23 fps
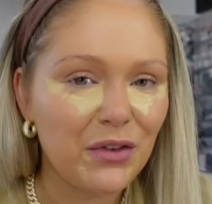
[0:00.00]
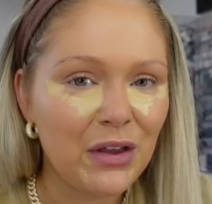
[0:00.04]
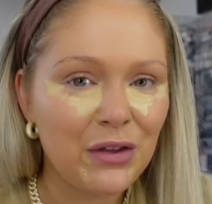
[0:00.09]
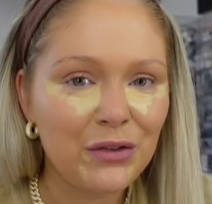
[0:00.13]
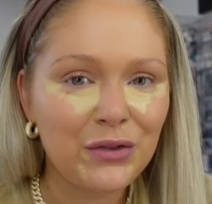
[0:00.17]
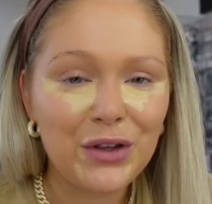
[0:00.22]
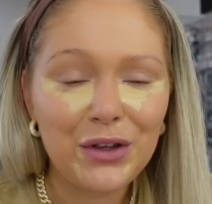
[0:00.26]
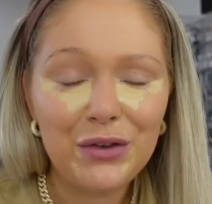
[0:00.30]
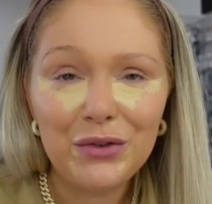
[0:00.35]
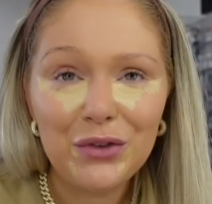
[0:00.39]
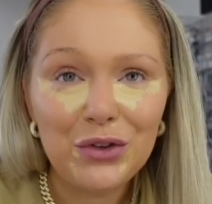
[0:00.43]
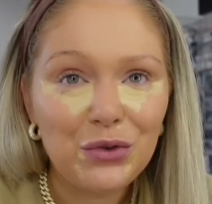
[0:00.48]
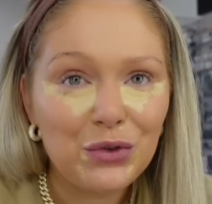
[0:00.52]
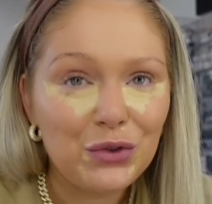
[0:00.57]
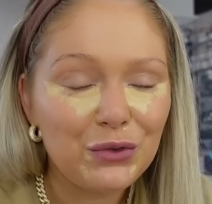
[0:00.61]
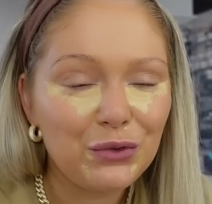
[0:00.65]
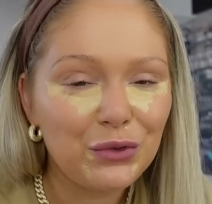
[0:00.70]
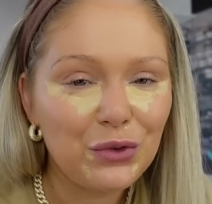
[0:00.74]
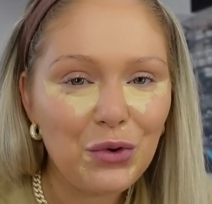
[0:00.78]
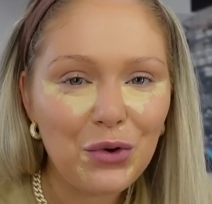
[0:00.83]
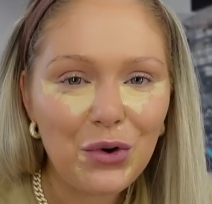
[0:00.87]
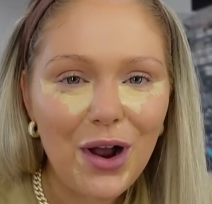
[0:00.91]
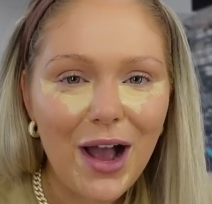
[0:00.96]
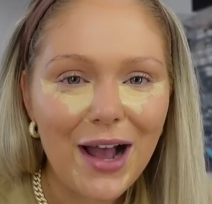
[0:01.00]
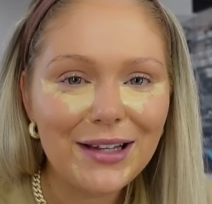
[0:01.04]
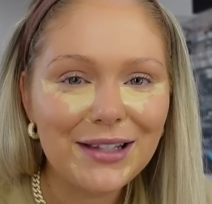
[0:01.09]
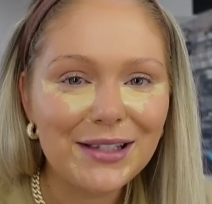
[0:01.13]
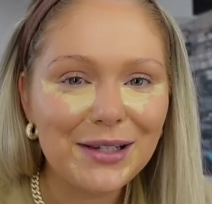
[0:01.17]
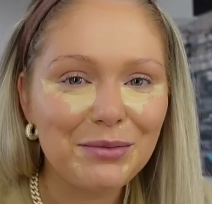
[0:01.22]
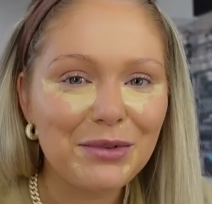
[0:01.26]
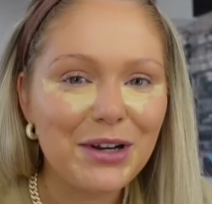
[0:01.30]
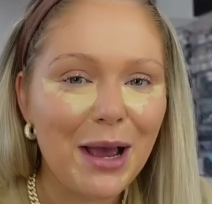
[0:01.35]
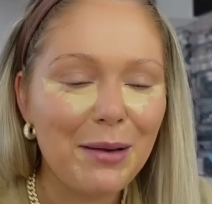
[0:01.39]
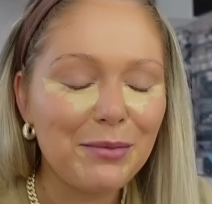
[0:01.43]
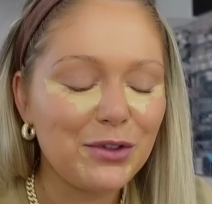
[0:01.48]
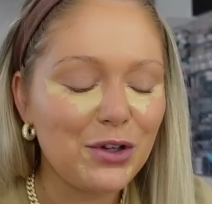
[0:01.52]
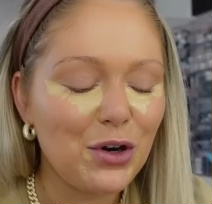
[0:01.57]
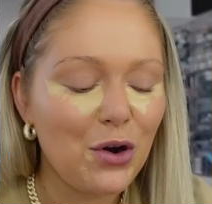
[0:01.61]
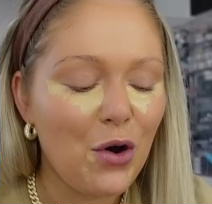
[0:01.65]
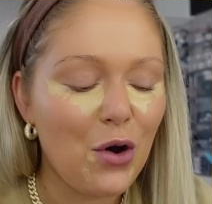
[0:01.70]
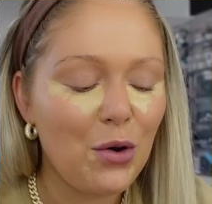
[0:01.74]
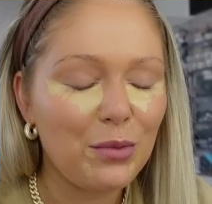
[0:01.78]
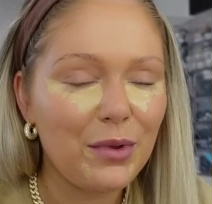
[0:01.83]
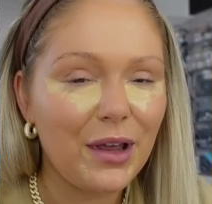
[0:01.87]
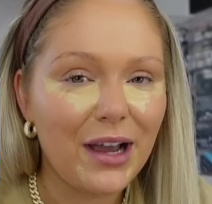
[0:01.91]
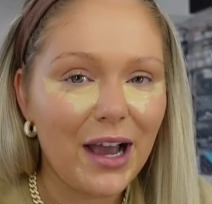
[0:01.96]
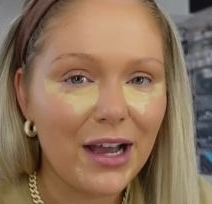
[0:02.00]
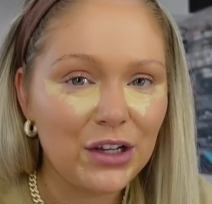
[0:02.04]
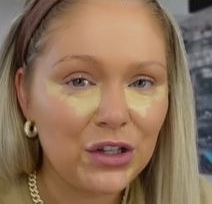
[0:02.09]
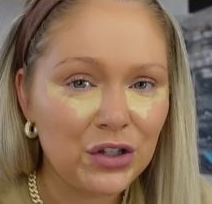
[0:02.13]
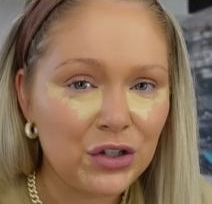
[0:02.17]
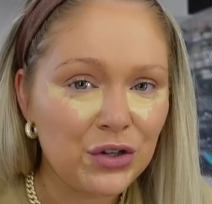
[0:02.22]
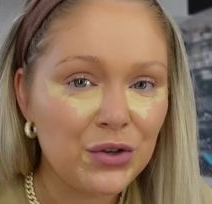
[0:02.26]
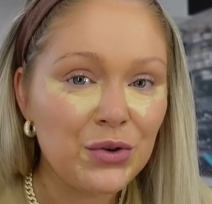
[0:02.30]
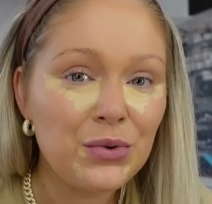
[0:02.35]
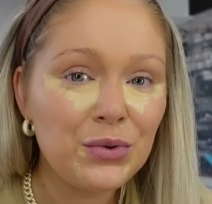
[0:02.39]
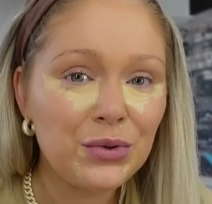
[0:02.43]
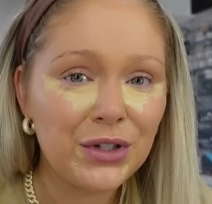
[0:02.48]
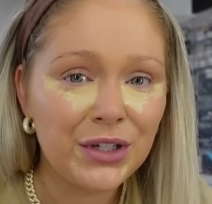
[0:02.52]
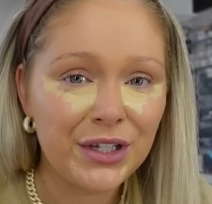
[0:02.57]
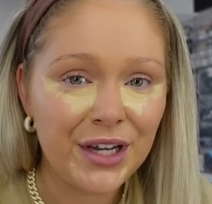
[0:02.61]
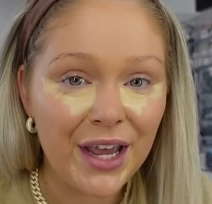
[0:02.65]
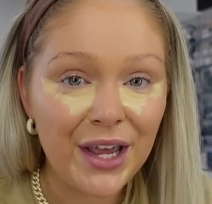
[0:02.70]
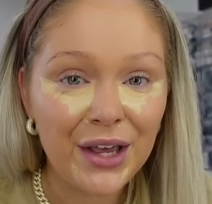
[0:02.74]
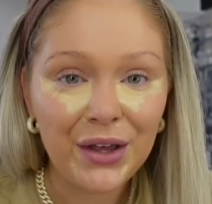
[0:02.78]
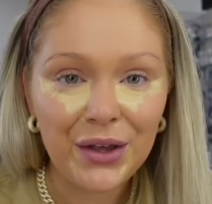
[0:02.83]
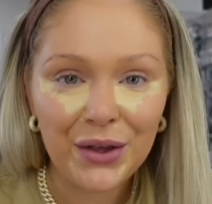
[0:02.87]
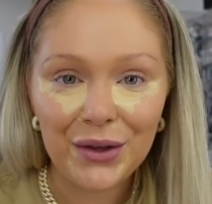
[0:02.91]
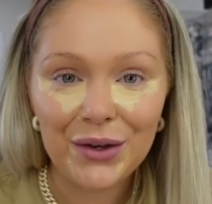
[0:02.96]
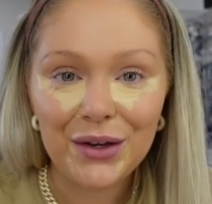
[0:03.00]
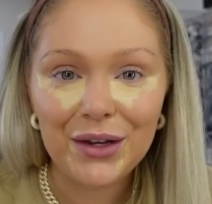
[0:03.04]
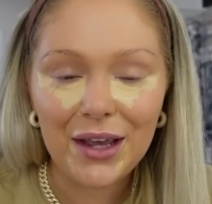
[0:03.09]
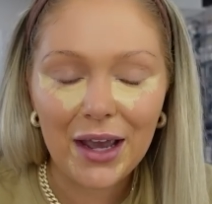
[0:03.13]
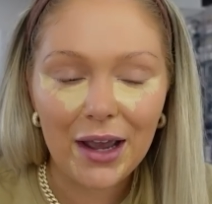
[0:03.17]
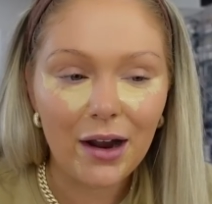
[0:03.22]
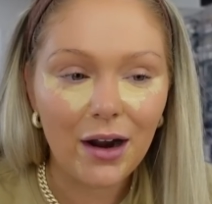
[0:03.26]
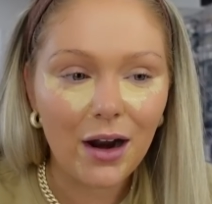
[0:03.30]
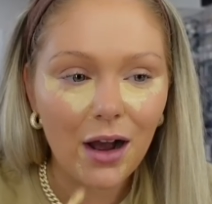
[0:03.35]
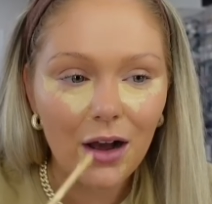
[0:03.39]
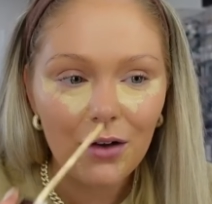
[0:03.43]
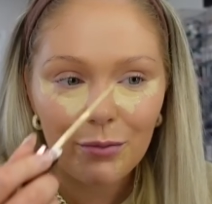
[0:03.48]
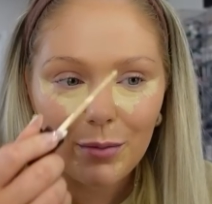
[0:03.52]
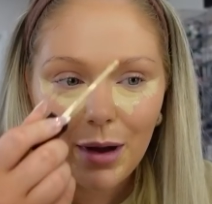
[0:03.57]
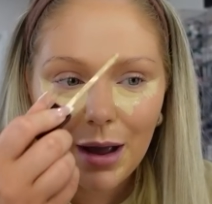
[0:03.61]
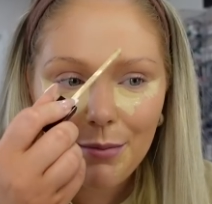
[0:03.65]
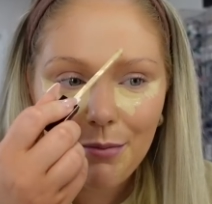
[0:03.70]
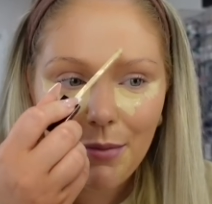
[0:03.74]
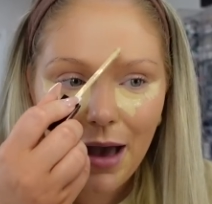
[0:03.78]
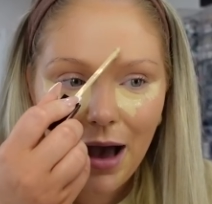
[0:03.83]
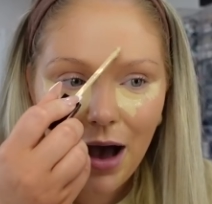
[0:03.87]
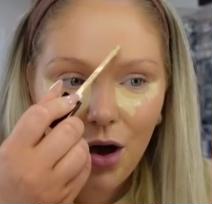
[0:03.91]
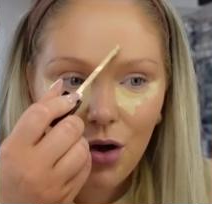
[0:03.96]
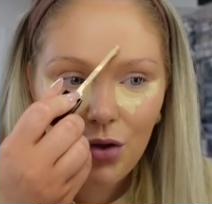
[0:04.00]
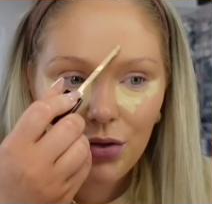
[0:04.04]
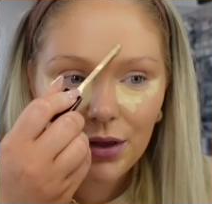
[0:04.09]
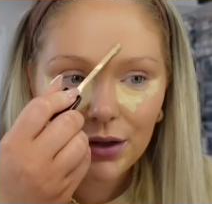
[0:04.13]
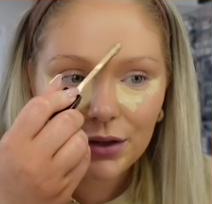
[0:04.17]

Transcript: Even use fluoride sometimes at home. Like I do take good care of my mouth.